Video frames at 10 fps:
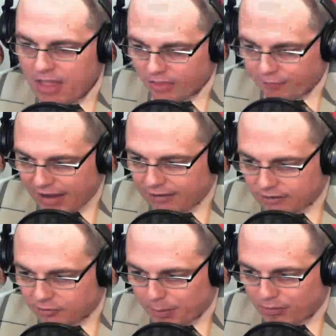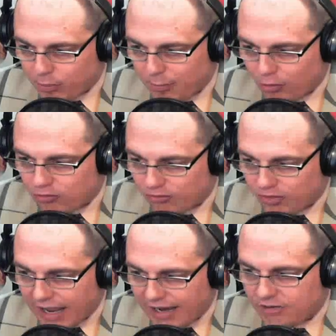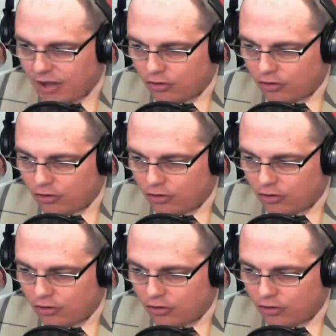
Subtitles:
The final dispensary motion of the night,